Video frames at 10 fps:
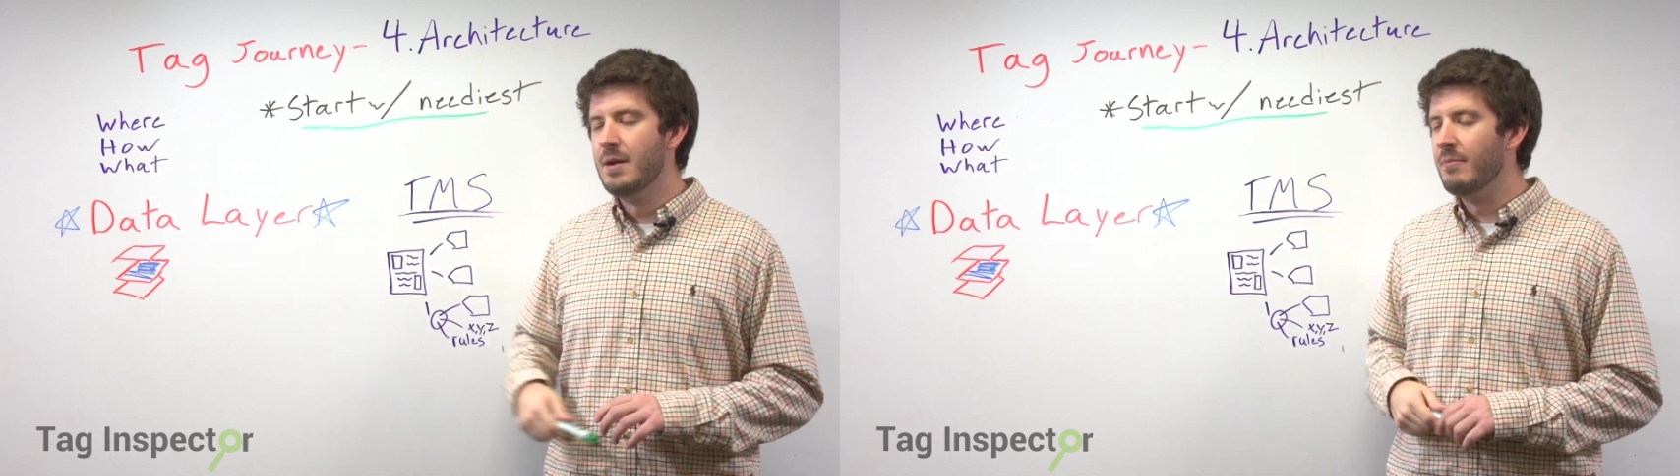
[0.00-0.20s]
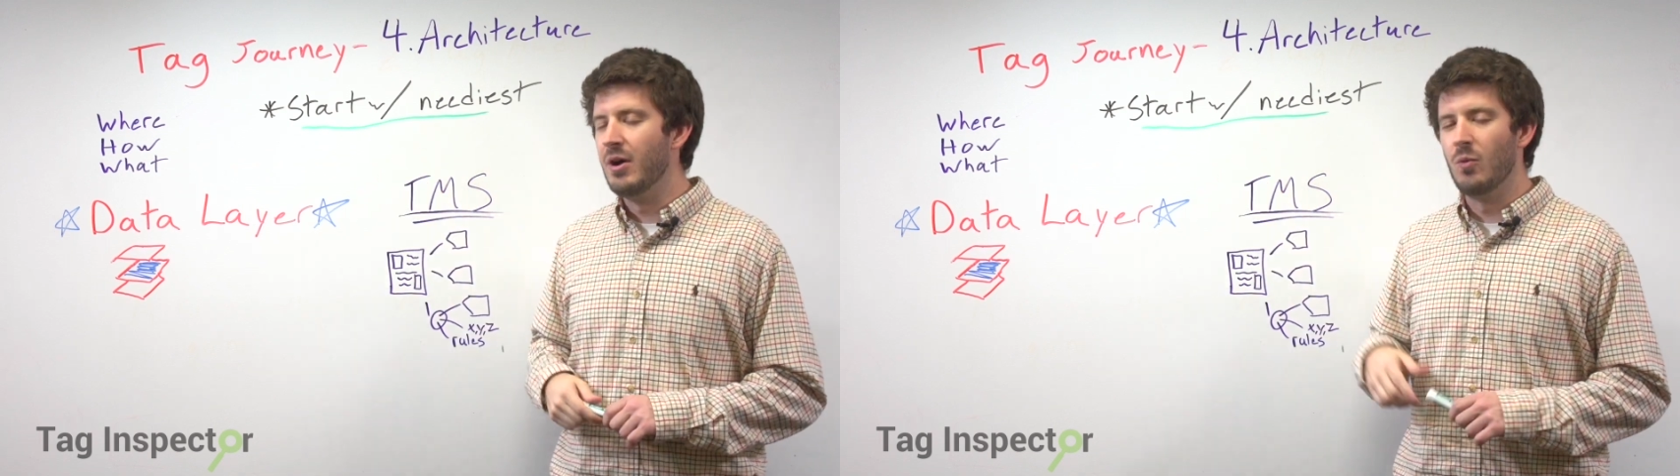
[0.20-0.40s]

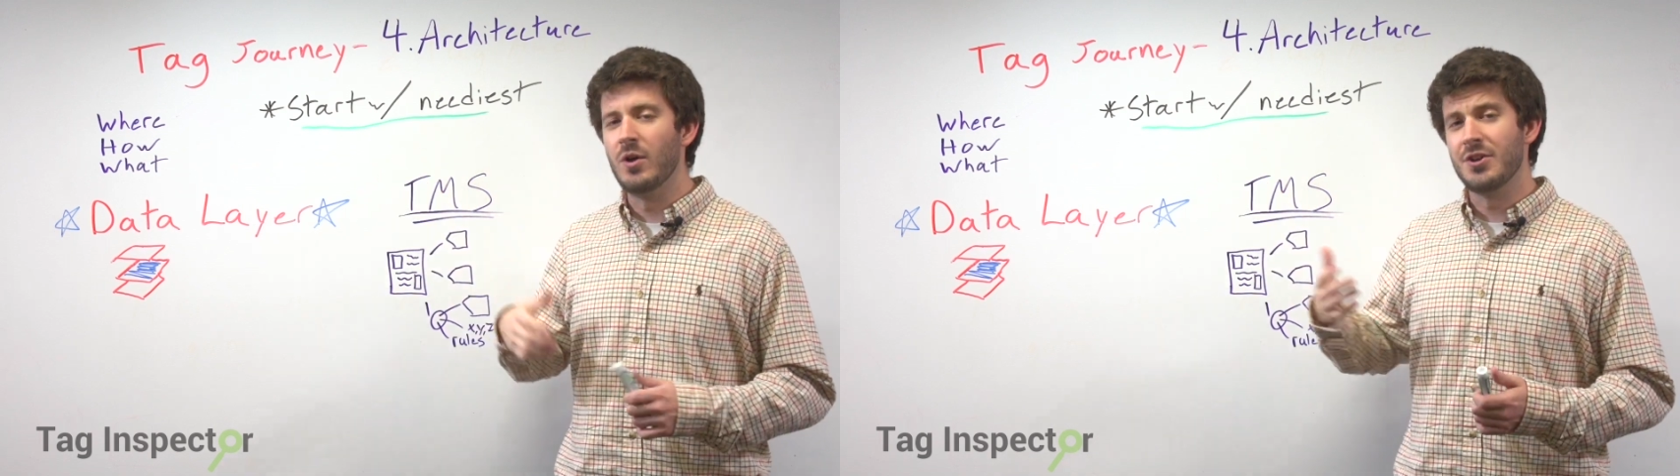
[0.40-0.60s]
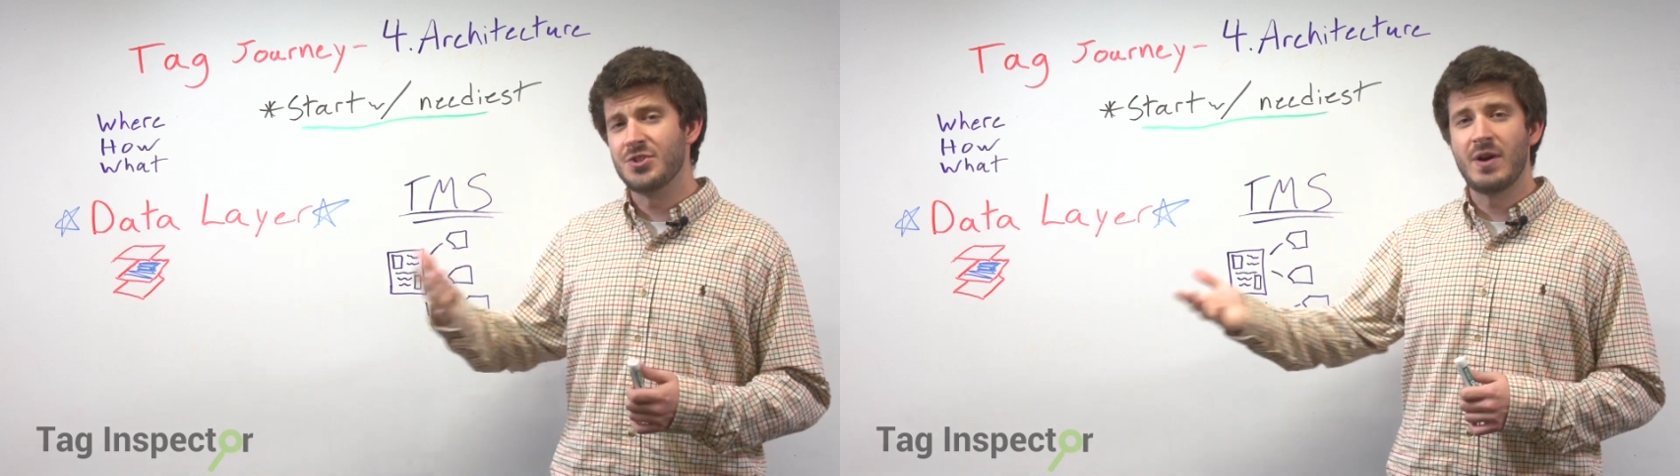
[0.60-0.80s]
but we
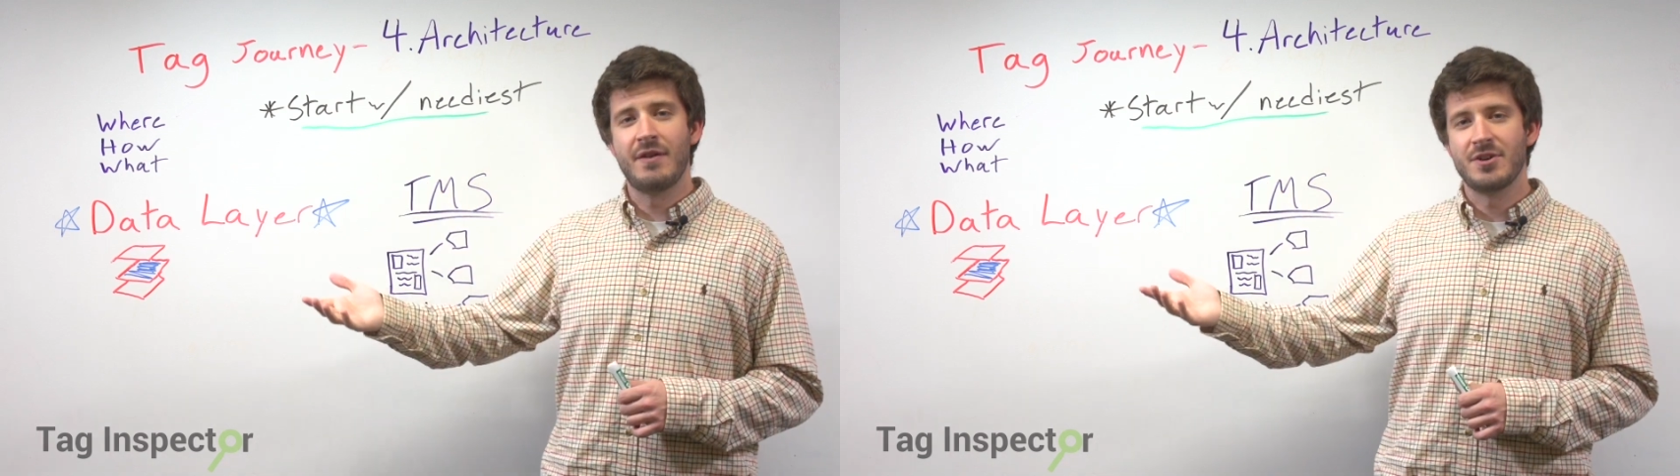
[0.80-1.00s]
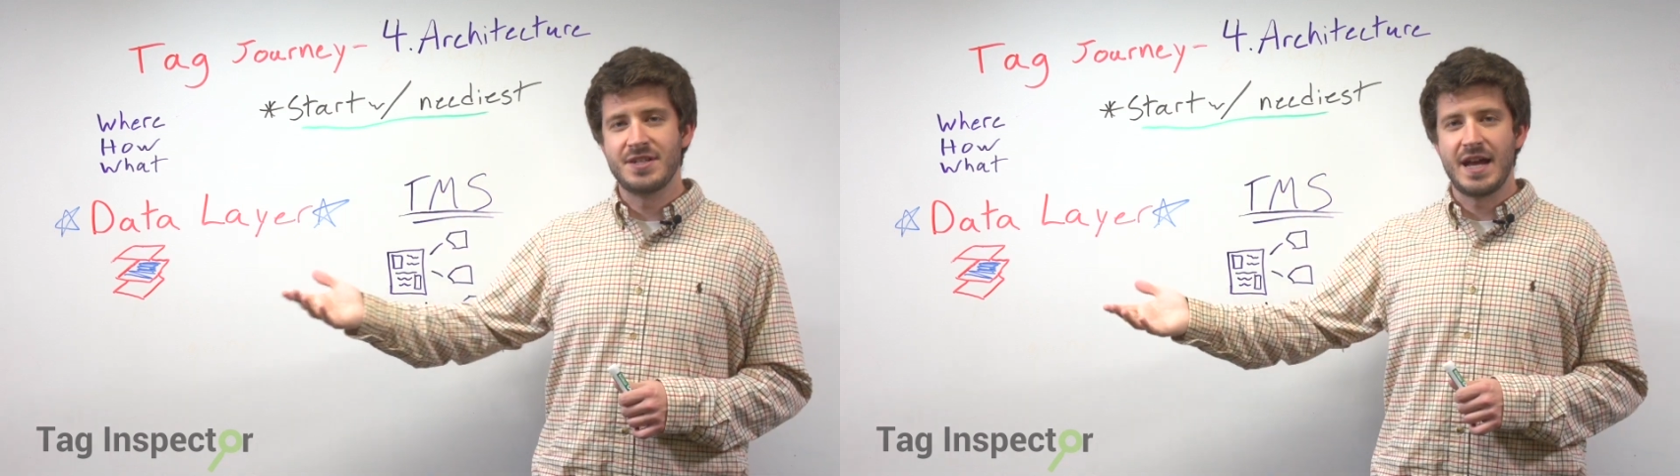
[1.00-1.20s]
also have
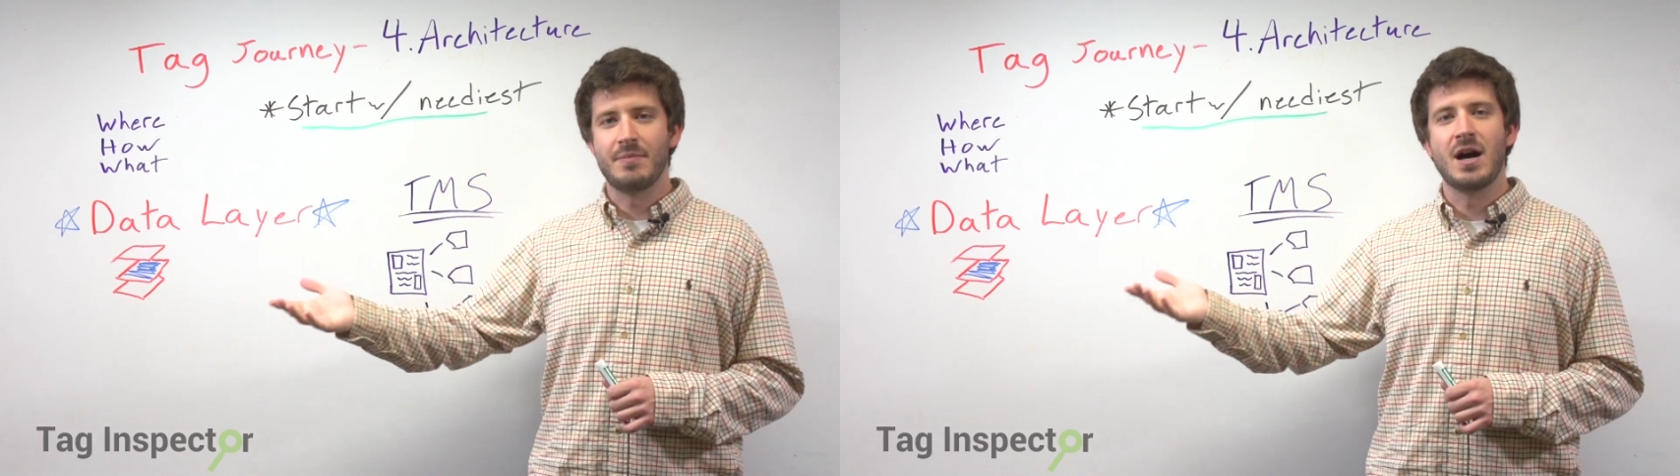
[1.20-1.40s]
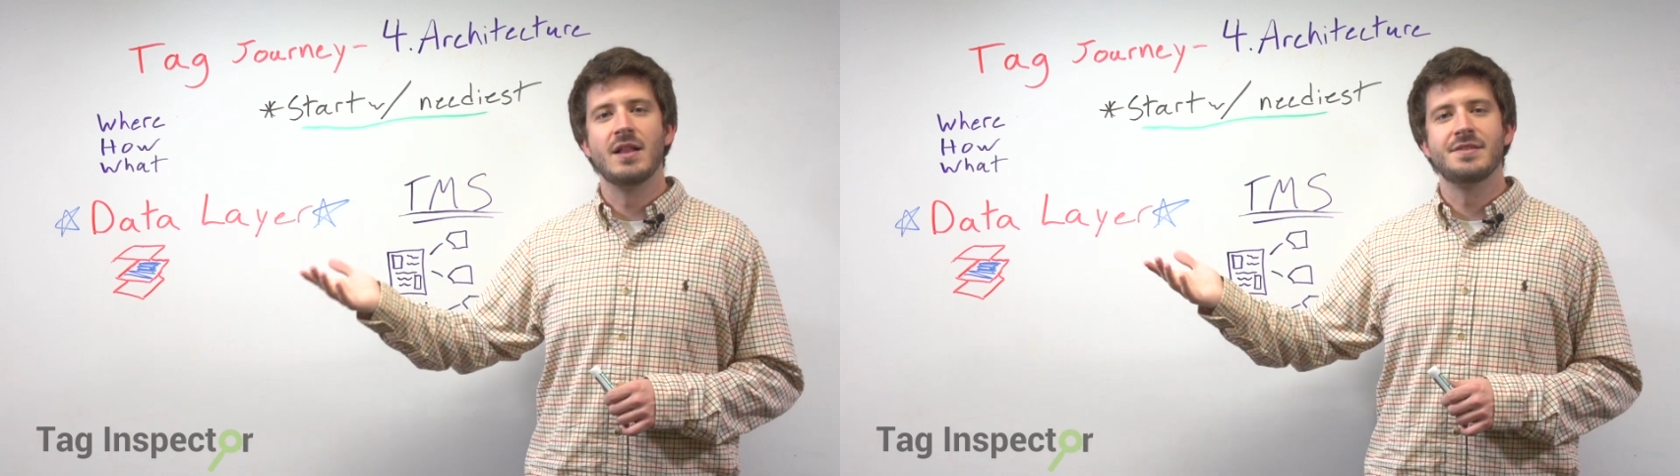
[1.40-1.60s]
our tag
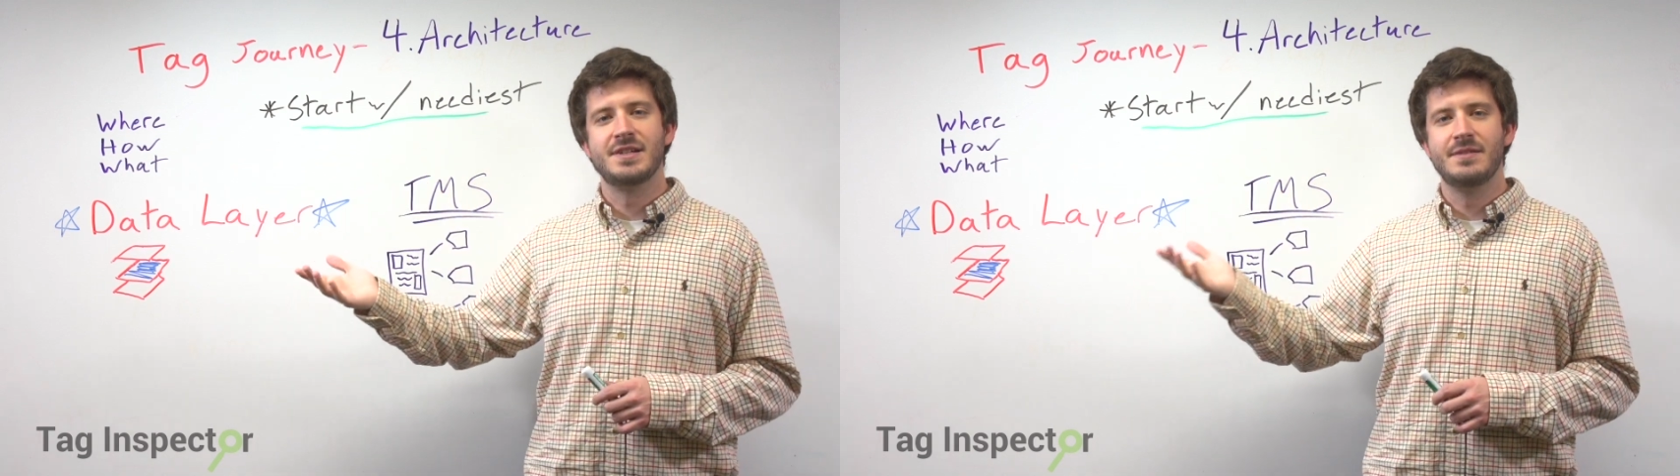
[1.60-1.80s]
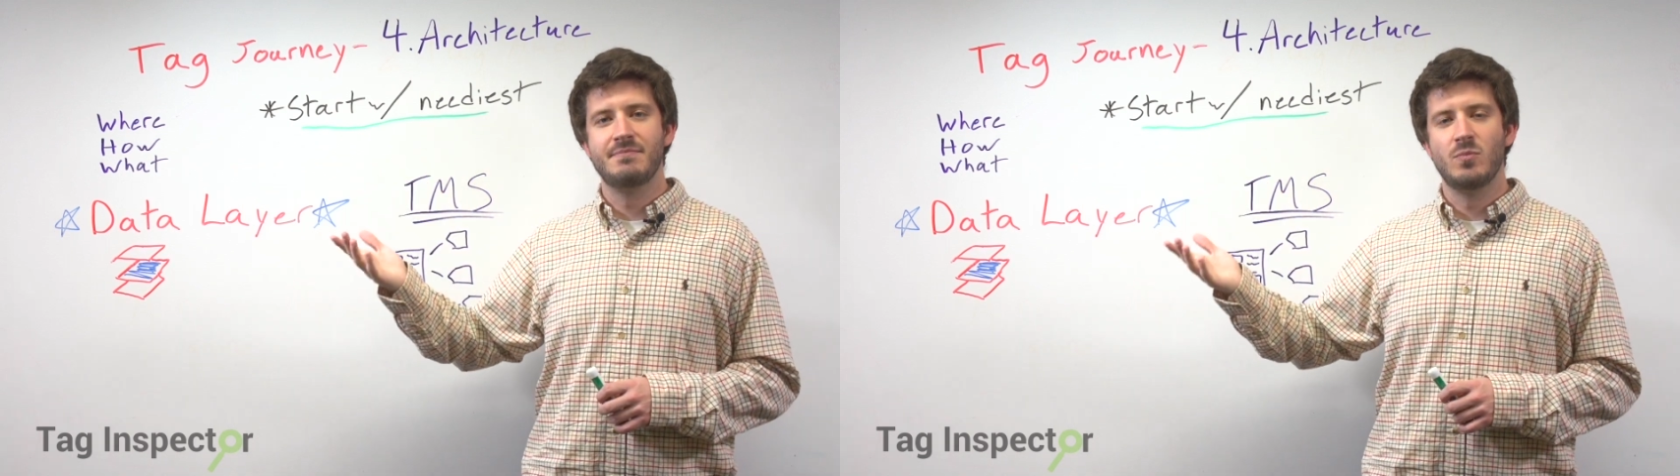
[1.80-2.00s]
policy.